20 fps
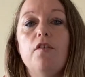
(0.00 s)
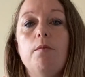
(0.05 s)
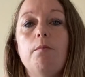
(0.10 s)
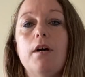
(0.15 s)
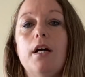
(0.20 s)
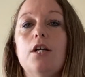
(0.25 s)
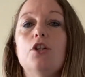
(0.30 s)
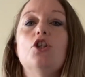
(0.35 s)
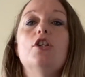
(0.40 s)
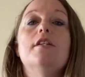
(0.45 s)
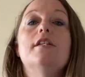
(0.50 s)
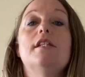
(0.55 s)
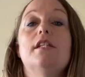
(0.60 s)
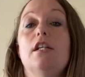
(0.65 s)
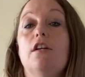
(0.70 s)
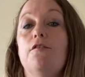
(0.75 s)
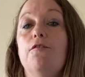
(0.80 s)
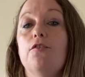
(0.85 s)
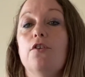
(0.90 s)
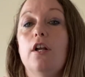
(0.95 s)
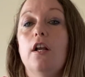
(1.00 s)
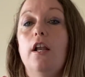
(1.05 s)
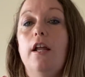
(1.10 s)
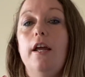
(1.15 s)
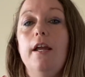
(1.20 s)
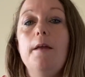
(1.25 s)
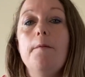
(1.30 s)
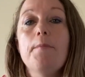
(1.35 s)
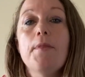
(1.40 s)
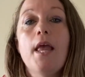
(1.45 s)
margins
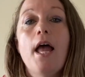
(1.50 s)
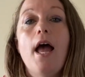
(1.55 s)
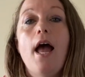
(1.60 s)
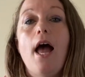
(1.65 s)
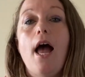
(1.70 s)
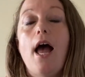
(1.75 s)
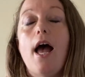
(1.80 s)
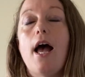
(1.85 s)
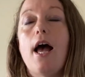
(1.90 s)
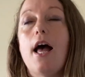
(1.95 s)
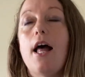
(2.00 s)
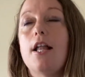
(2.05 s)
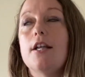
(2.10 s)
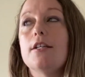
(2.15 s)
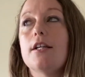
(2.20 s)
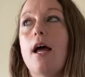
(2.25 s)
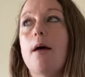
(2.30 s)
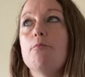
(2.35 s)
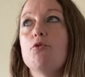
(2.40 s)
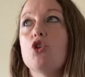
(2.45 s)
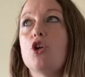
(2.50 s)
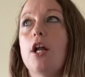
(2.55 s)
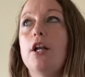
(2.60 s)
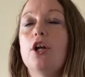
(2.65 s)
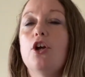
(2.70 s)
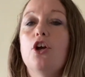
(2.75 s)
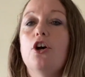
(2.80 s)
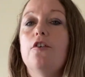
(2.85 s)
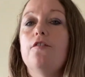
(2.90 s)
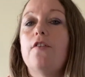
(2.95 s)
differently, and I'm trying to
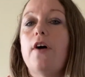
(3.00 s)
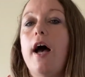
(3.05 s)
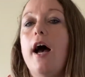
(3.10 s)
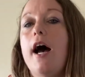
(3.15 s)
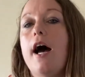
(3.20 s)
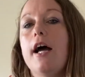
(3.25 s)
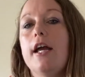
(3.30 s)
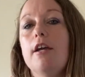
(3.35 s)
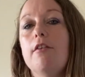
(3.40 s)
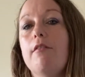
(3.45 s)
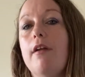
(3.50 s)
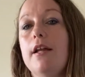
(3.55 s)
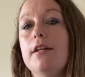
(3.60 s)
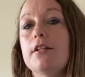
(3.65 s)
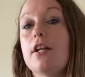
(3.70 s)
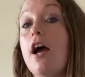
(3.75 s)
go for higher end